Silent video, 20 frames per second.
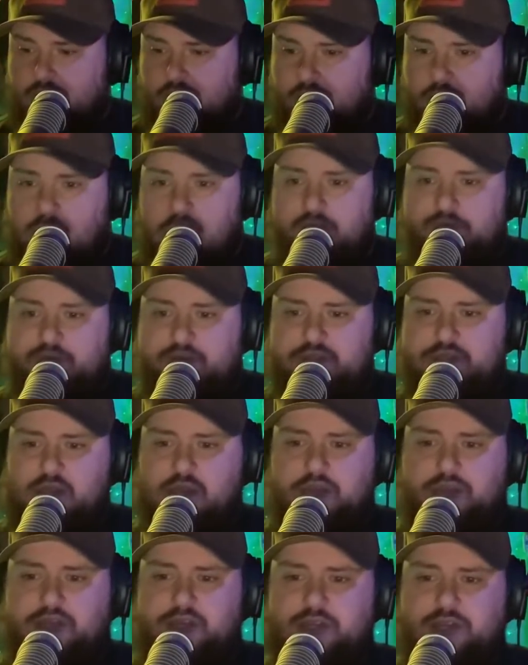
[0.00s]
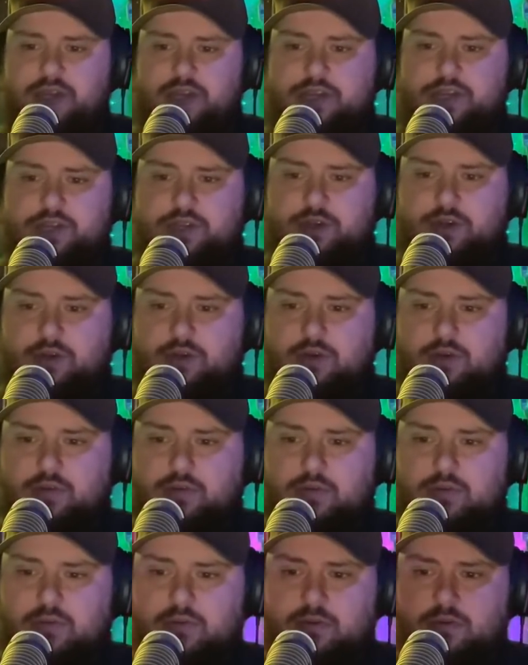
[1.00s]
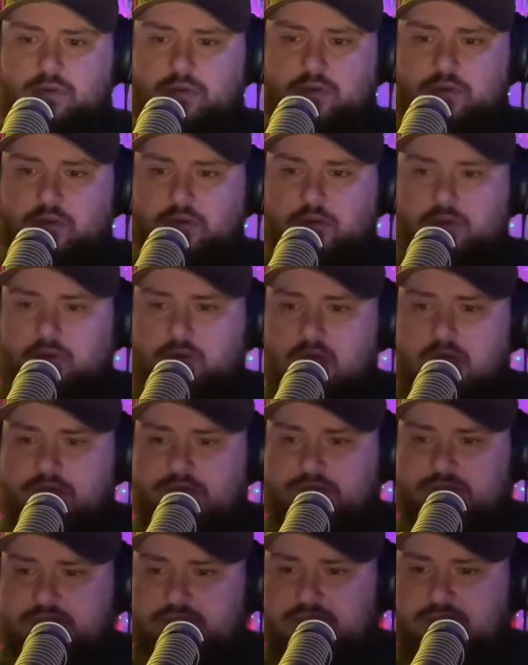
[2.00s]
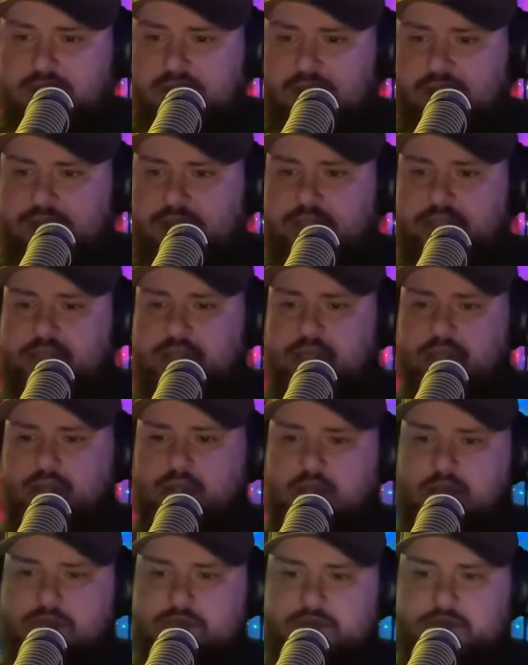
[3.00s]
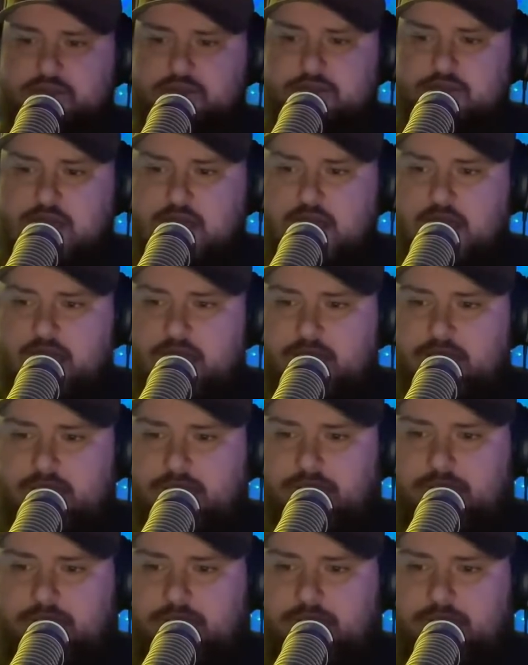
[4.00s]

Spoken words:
love is unconditional. Love is this. Love is that.